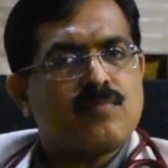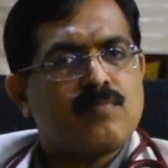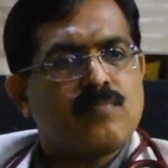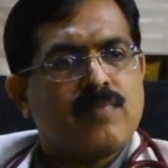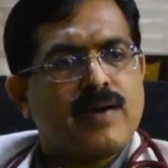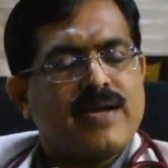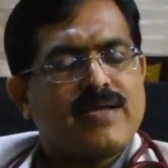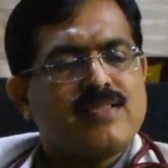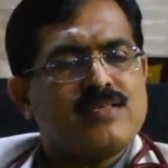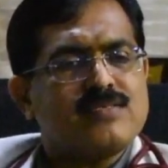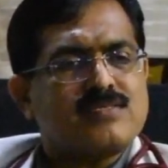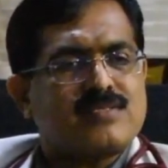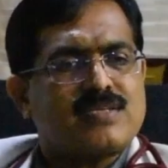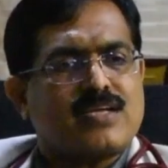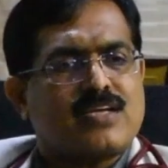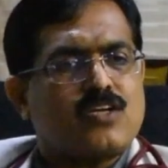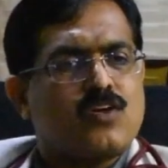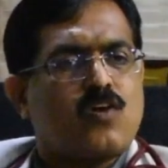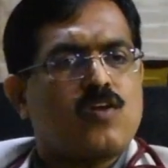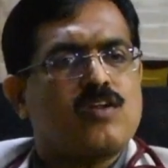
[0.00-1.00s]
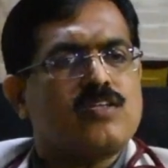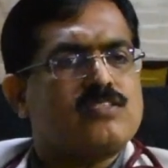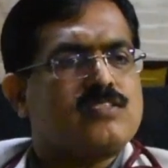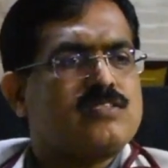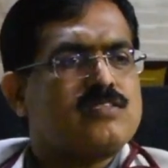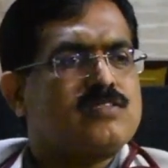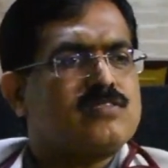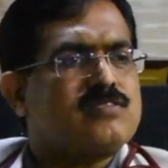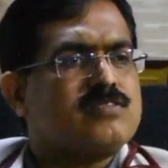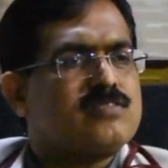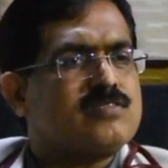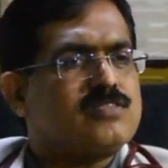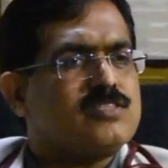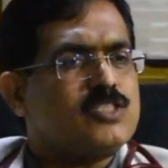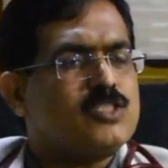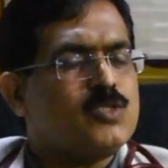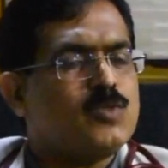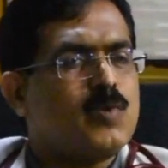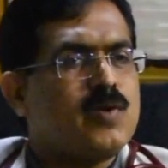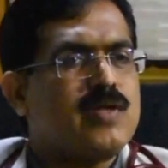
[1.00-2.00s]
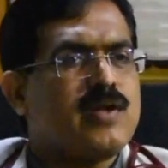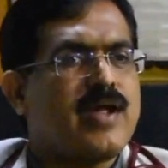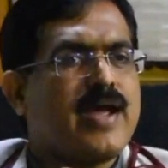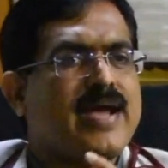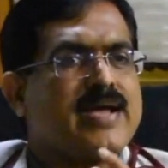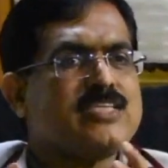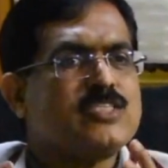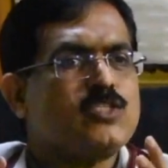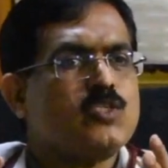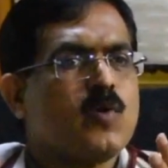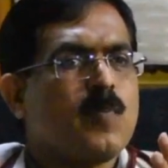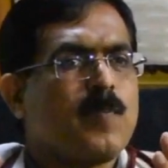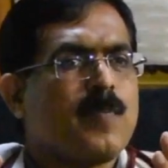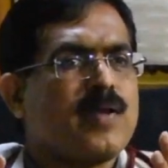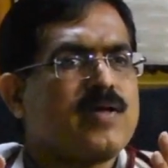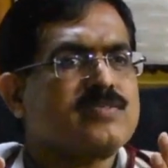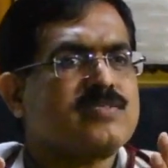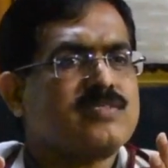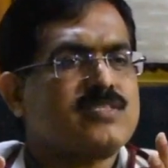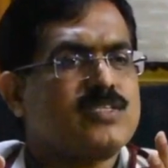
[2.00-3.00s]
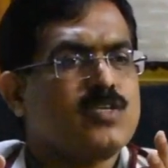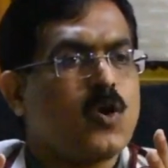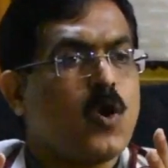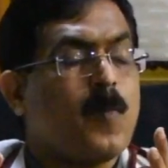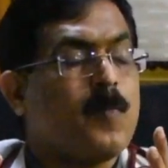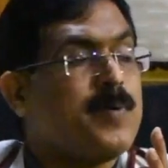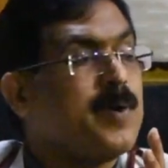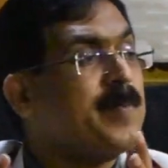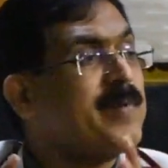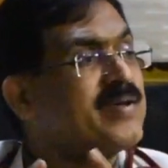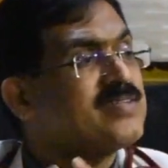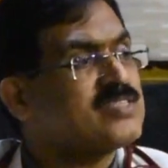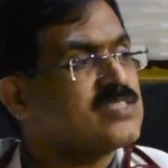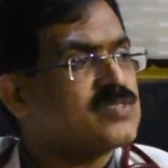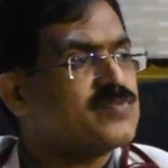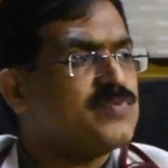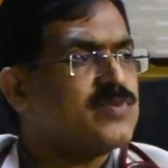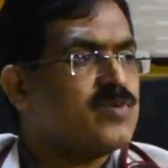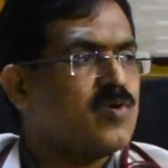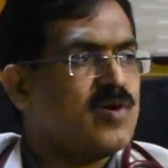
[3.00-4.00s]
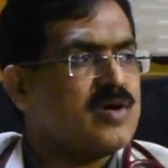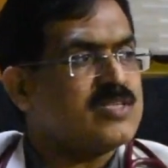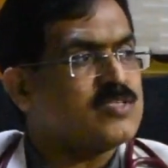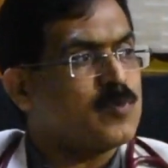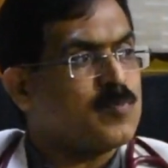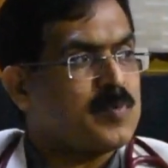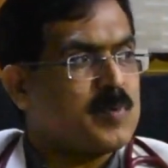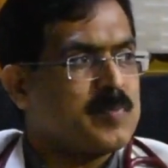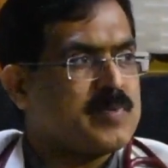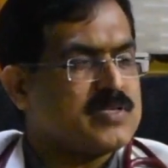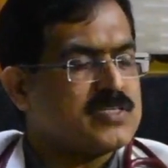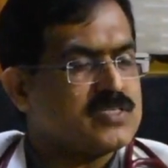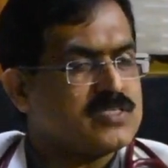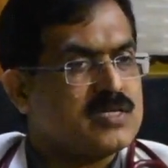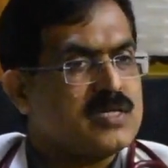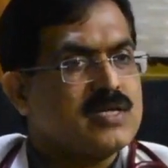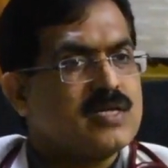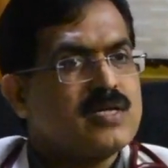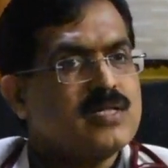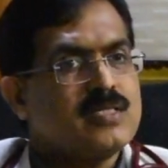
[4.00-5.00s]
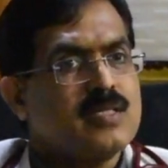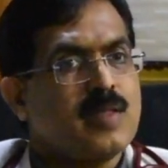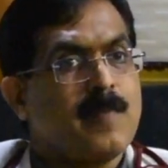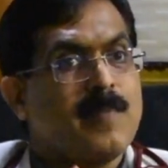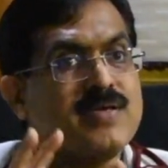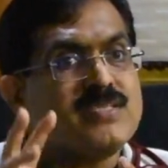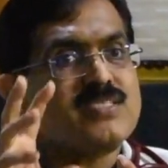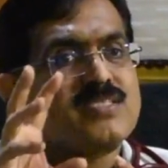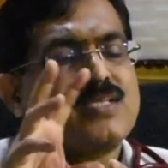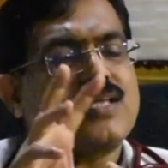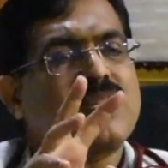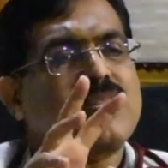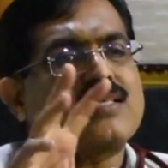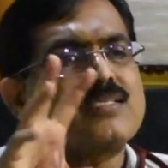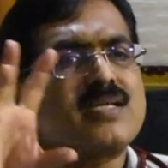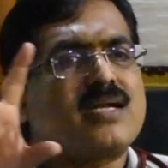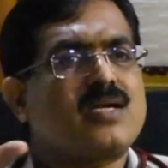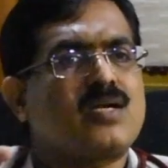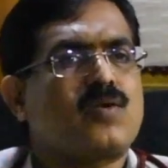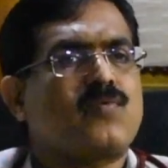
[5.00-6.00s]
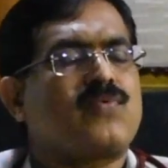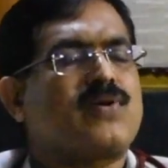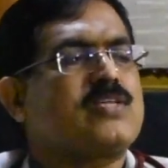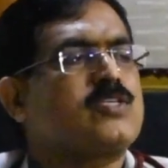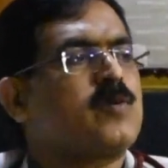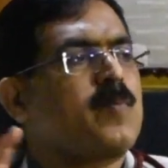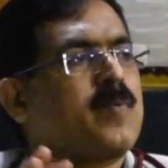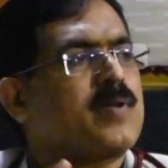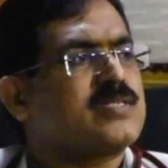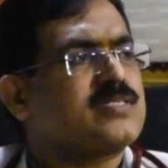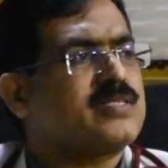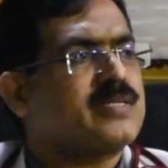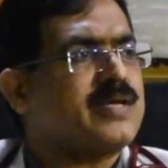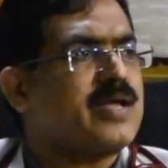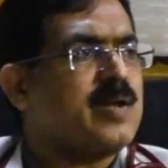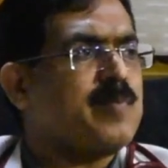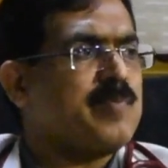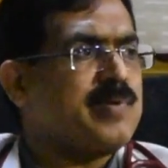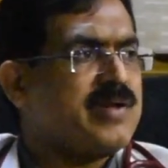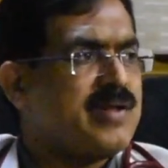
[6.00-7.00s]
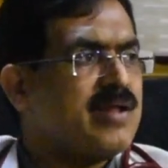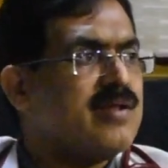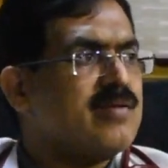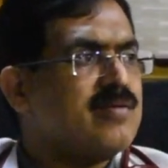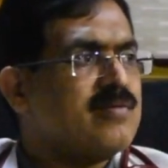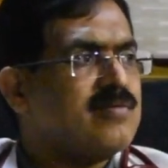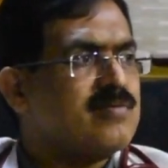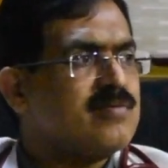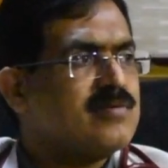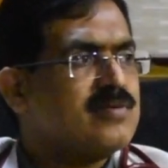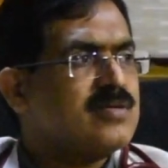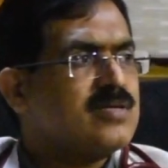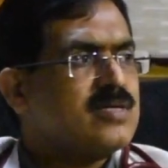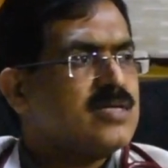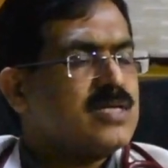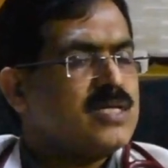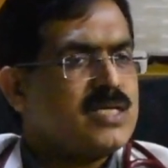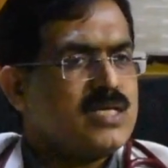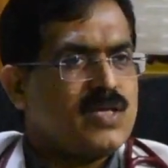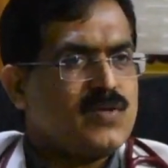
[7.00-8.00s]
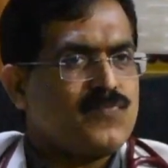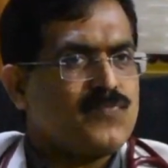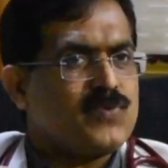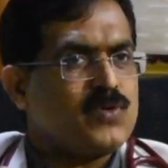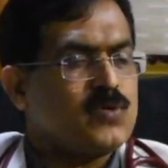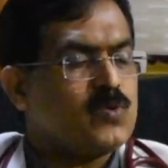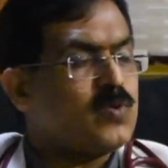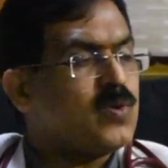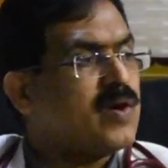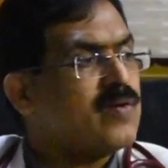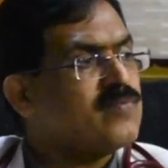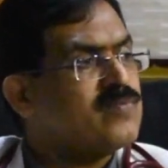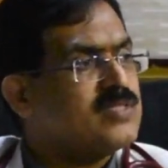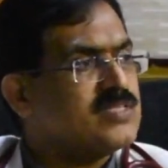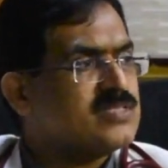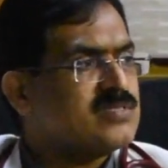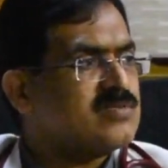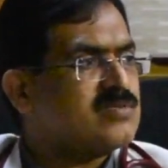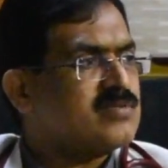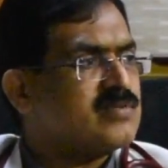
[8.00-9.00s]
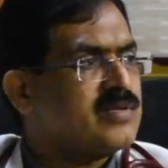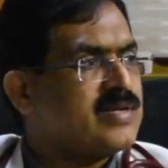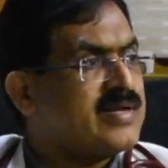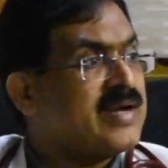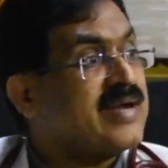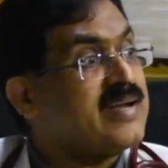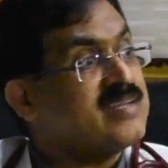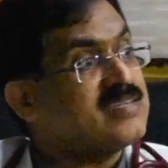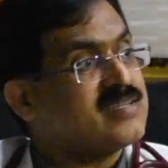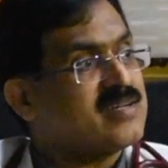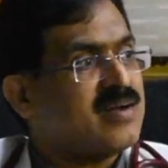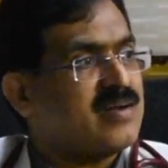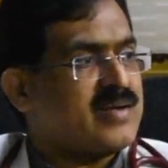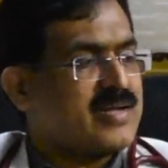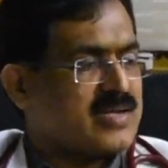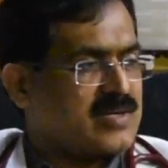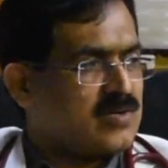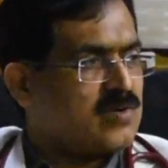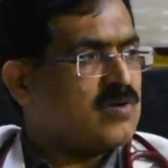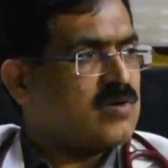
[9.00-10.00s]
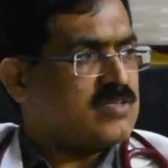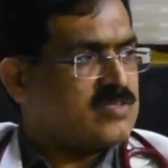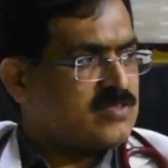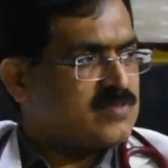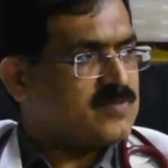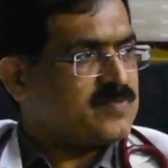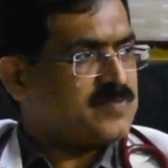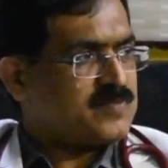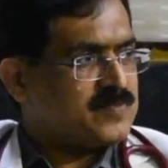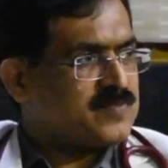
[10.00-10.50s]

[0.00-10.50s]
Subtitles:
by this technology, your angioplasty optimization, we call it as optimization. The best result of angioplasty can be done if you have this an additional technology.